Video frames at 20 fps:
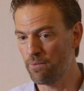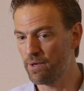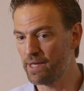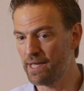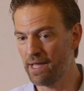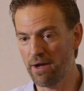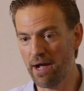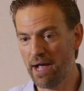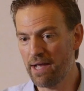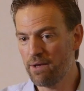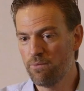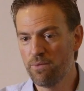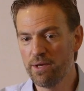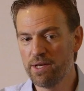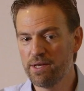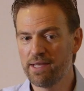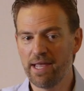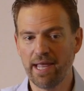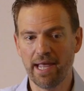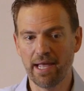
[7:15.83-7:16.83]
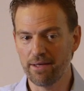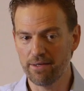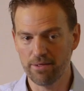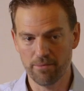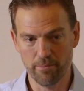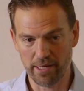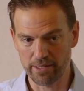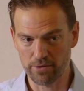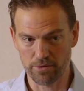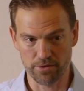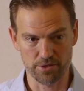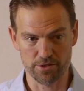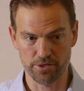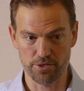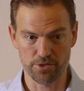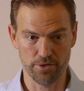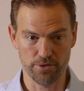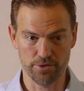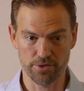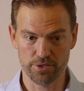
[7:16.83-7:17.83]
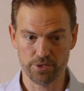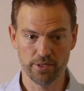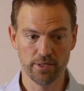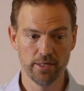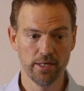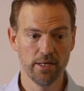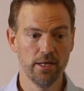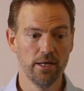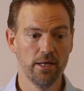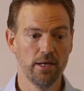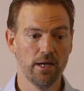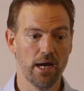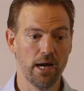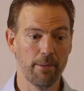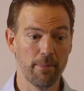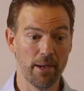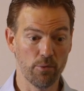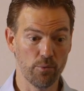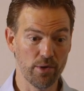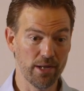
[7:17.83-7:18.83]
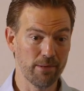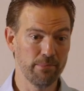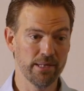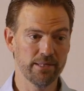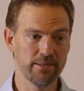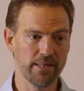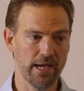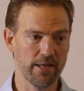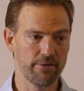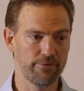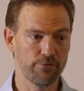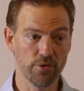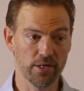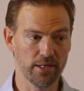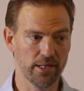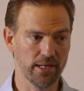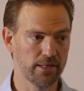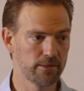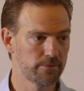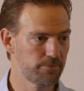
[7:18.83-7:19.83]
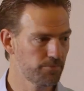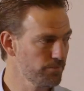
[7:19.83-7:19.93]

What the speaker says: We can't make those decisions. And we admit that freely.